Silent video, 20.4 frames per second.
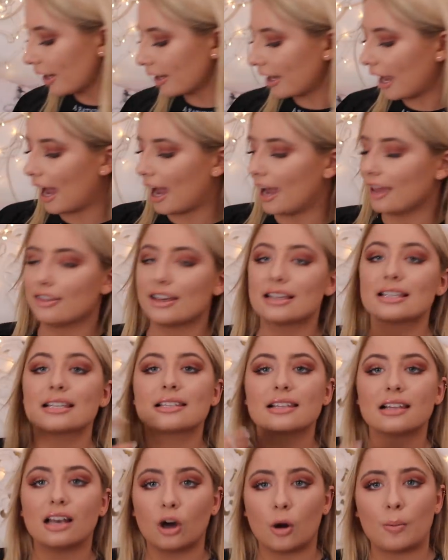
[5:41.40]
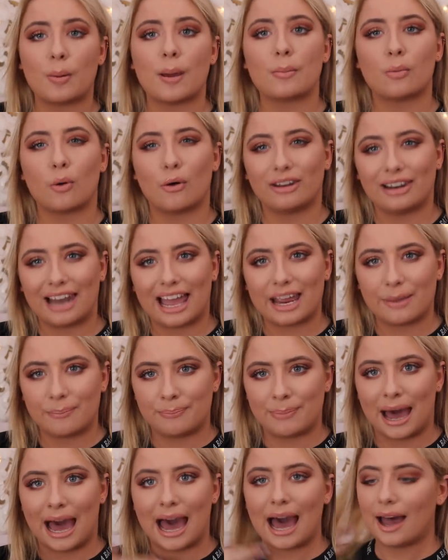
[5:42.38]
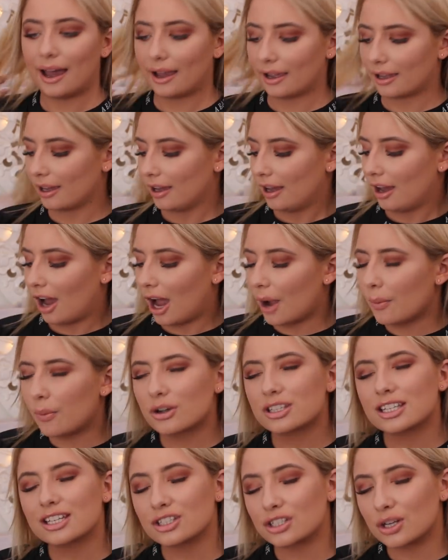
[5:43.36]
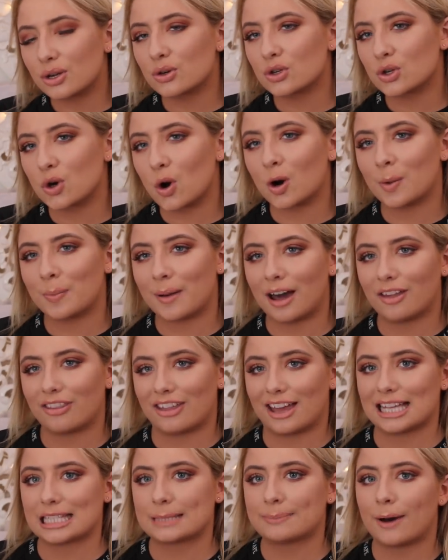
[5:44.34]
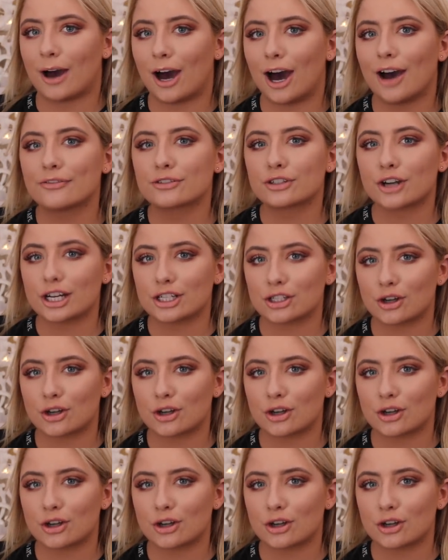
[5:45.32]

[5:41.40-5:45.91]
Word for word: Okay, this is a little bit more laid back. I wasn't too sure about this, but after I